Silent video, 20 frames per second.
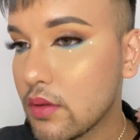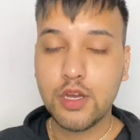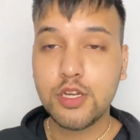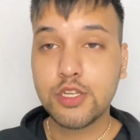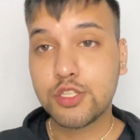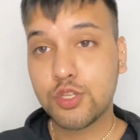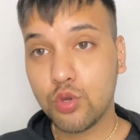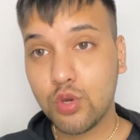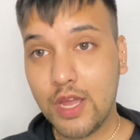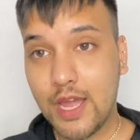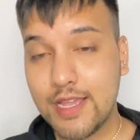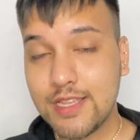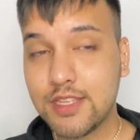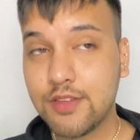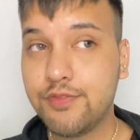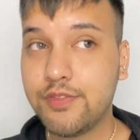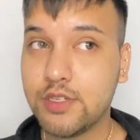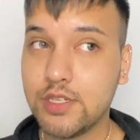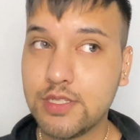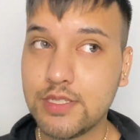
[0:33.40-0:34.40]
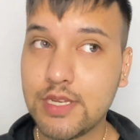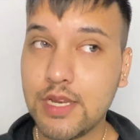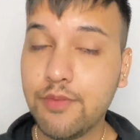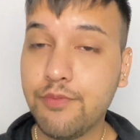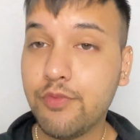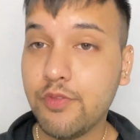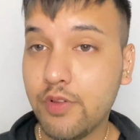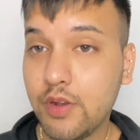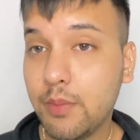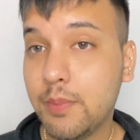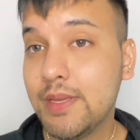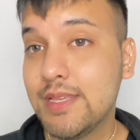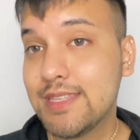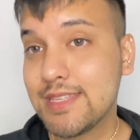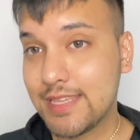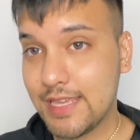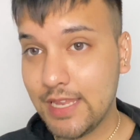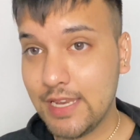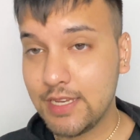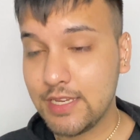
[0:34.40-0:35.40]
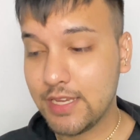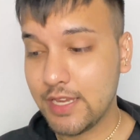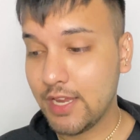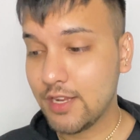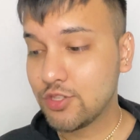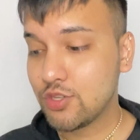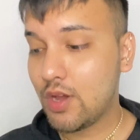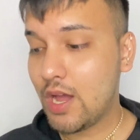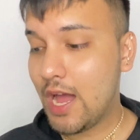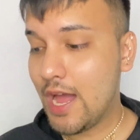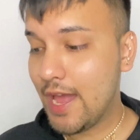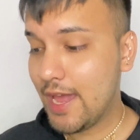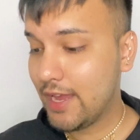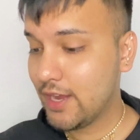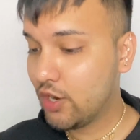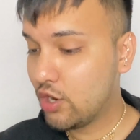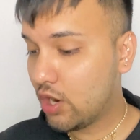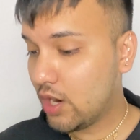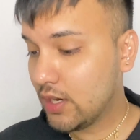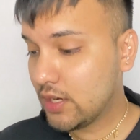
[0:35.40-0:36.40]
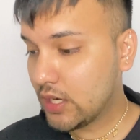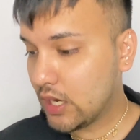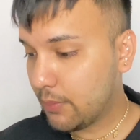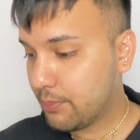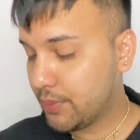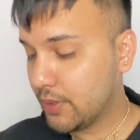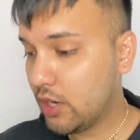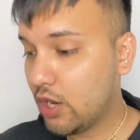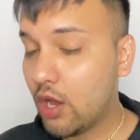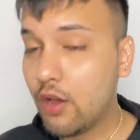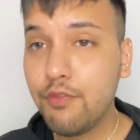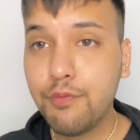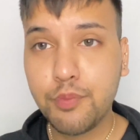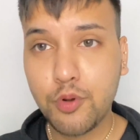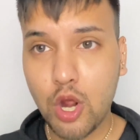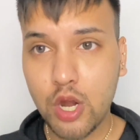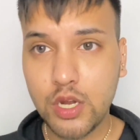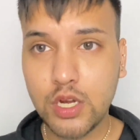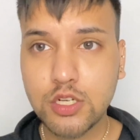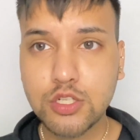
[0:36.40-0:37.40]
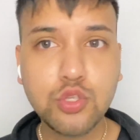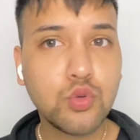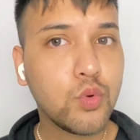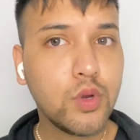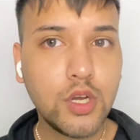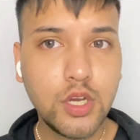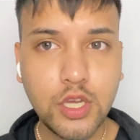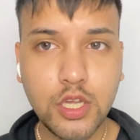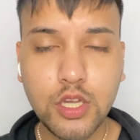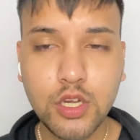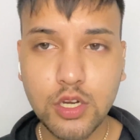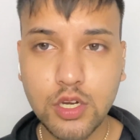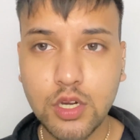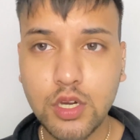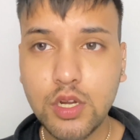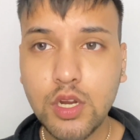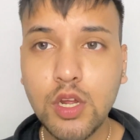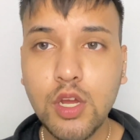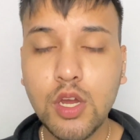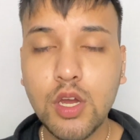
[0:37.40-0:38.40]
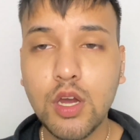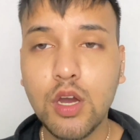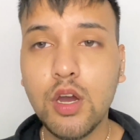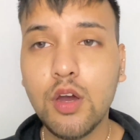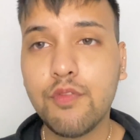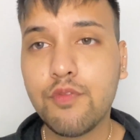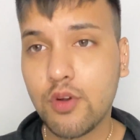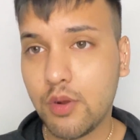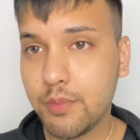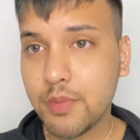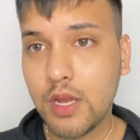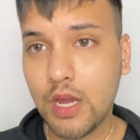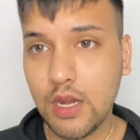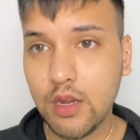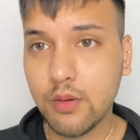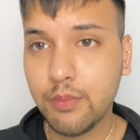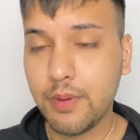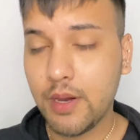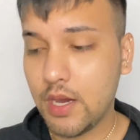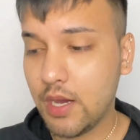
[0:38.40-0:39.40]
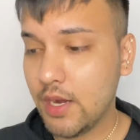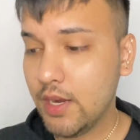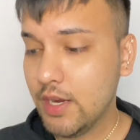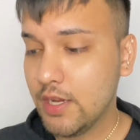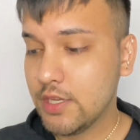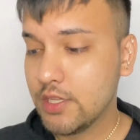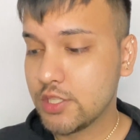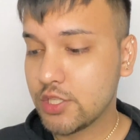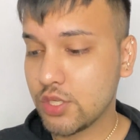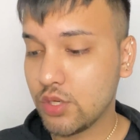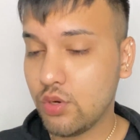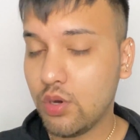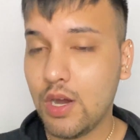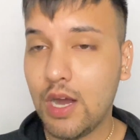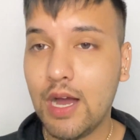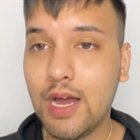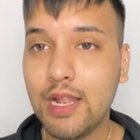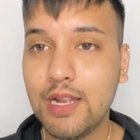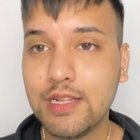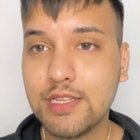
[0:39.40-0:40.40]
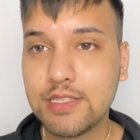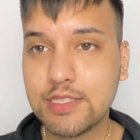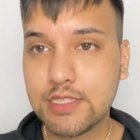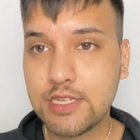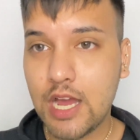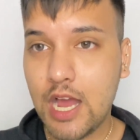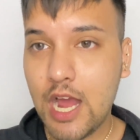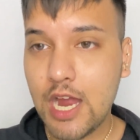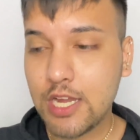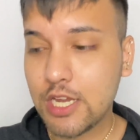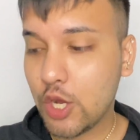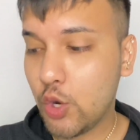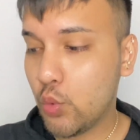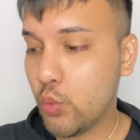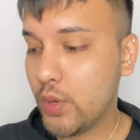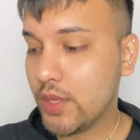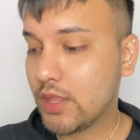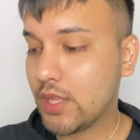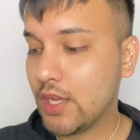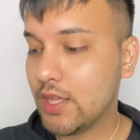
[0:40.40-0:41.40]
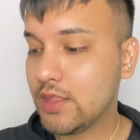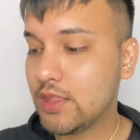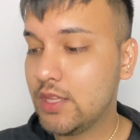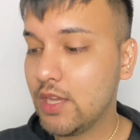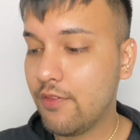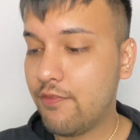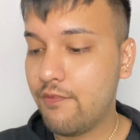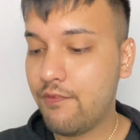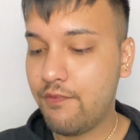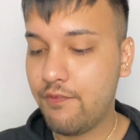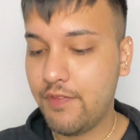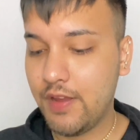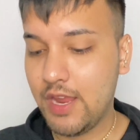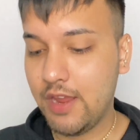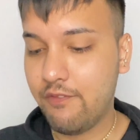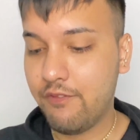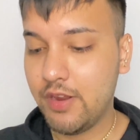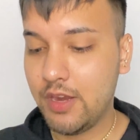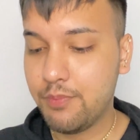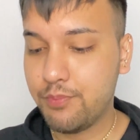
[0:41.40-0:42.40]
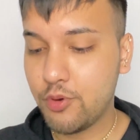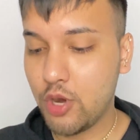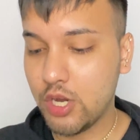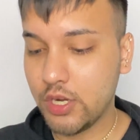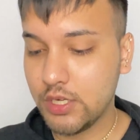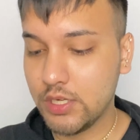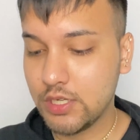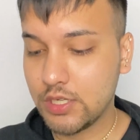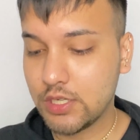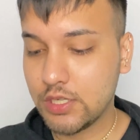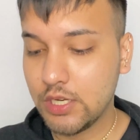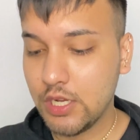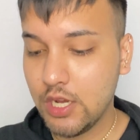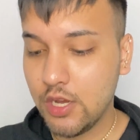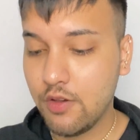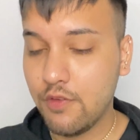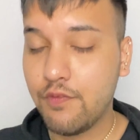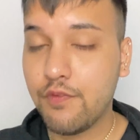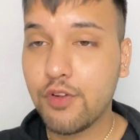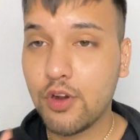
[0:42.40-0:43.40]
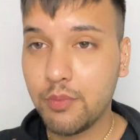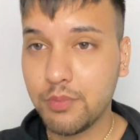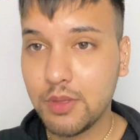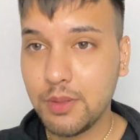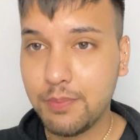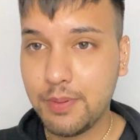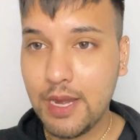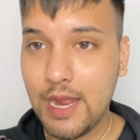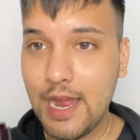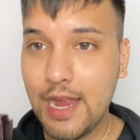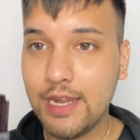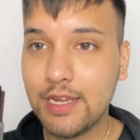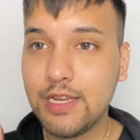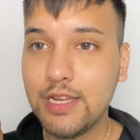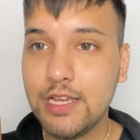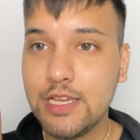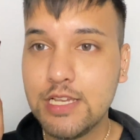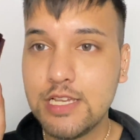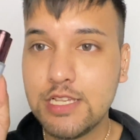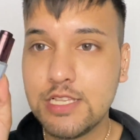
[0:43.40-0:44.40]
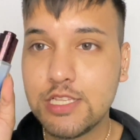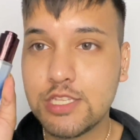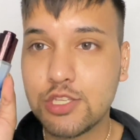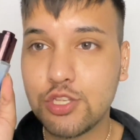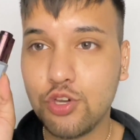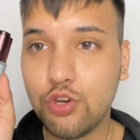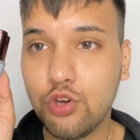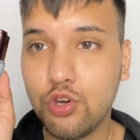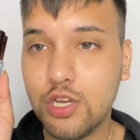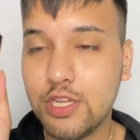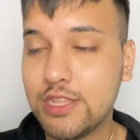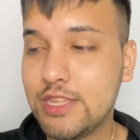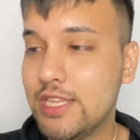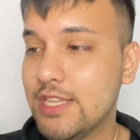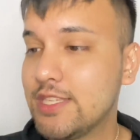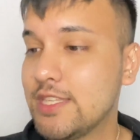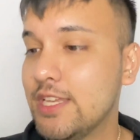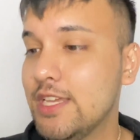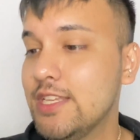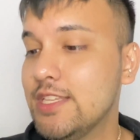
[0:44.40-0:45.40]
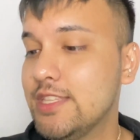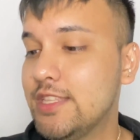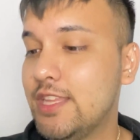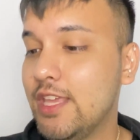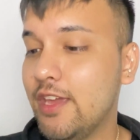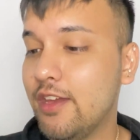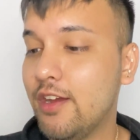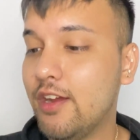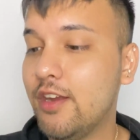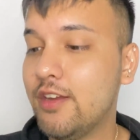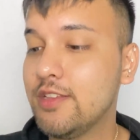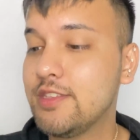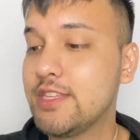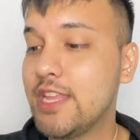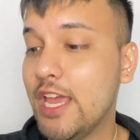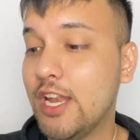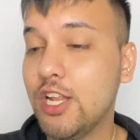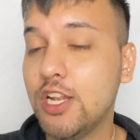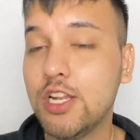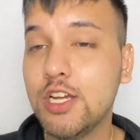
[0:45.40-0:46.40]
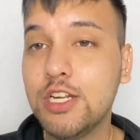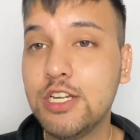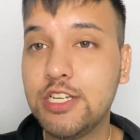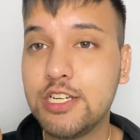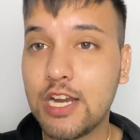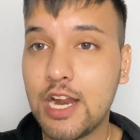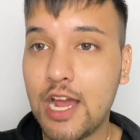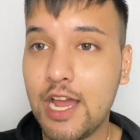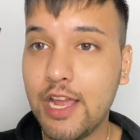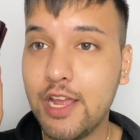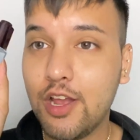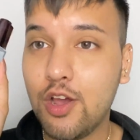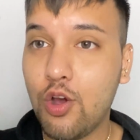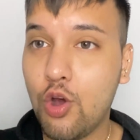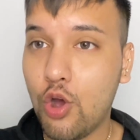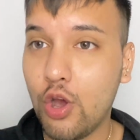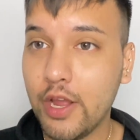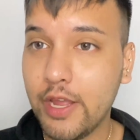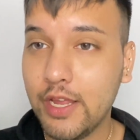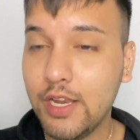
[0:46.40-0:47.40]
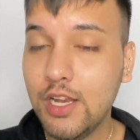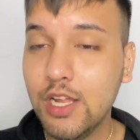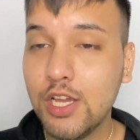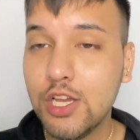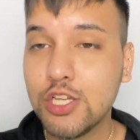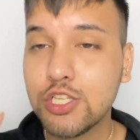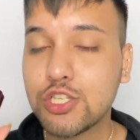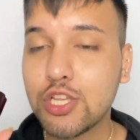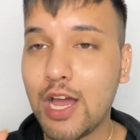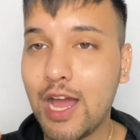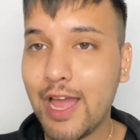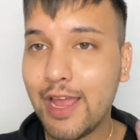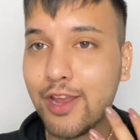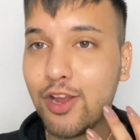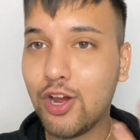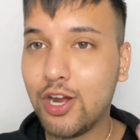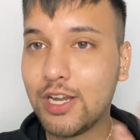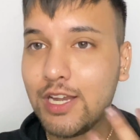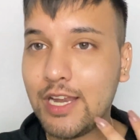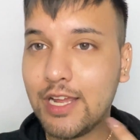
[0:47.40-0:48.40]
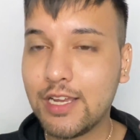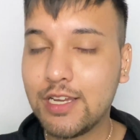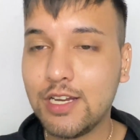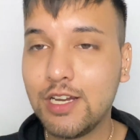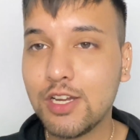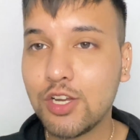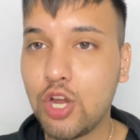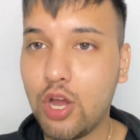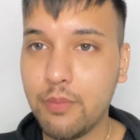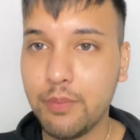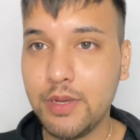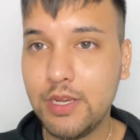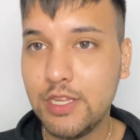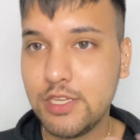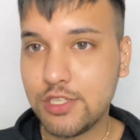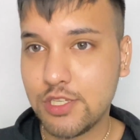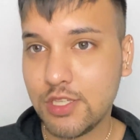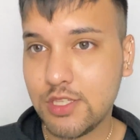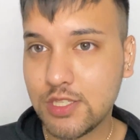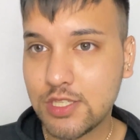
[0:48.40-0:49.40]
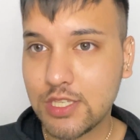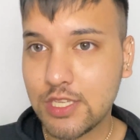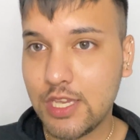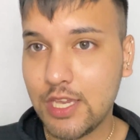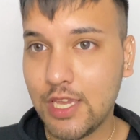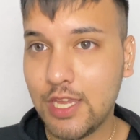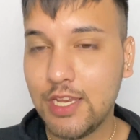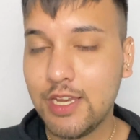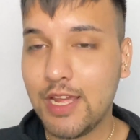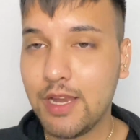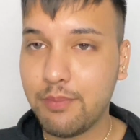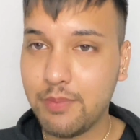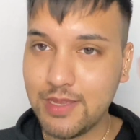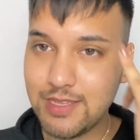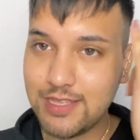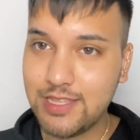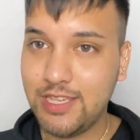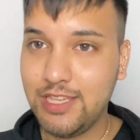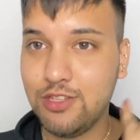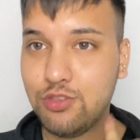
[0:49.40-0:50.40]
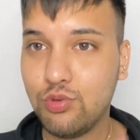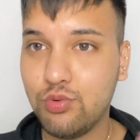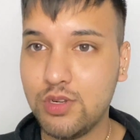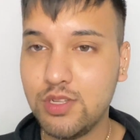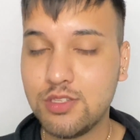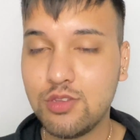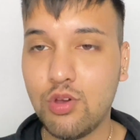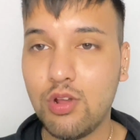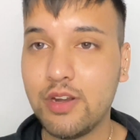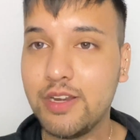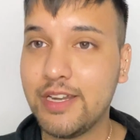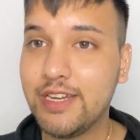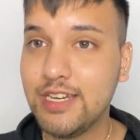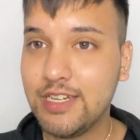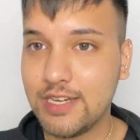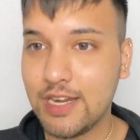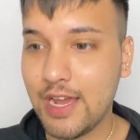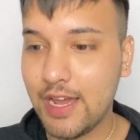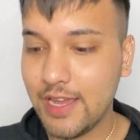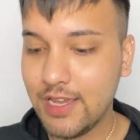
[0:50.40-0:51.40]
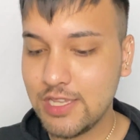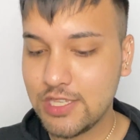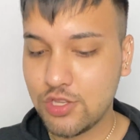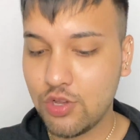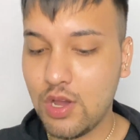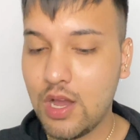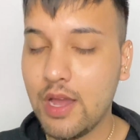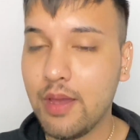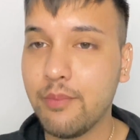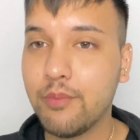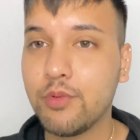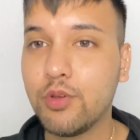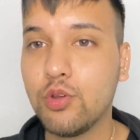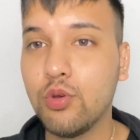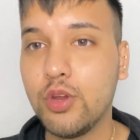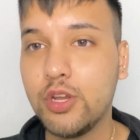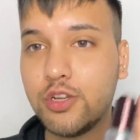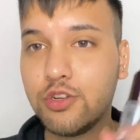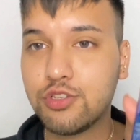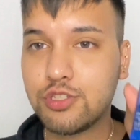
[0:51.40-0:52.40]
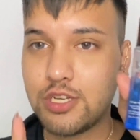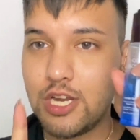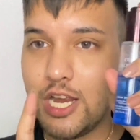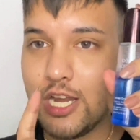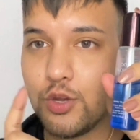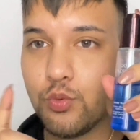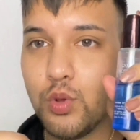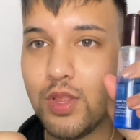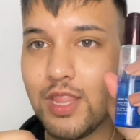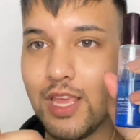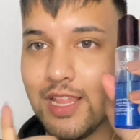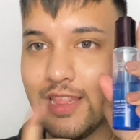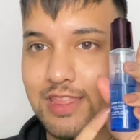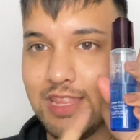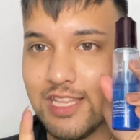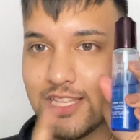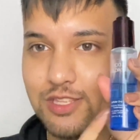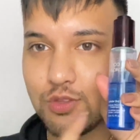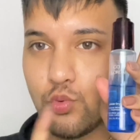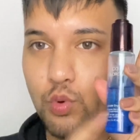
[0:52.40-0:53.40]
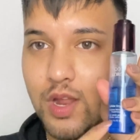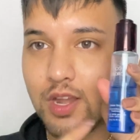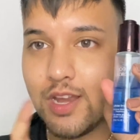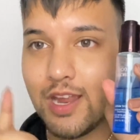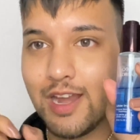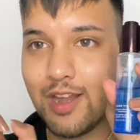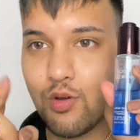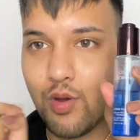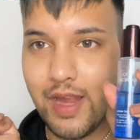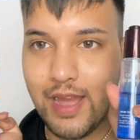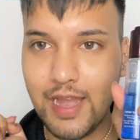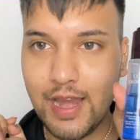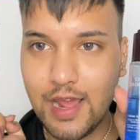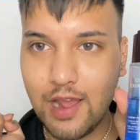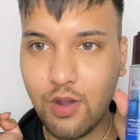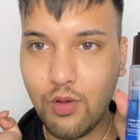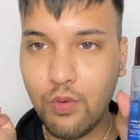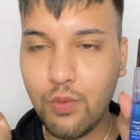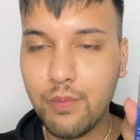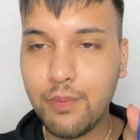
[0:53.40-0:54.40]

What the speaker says: So guys, the first step will be skincare. So I got couple of products over here from Colorbar. So I'll start with the favorite product from the brand. So this is their Cellular Dry Oil. So I got like a combination skin and my C-zone is already dry. So I'm going to start with this one right now.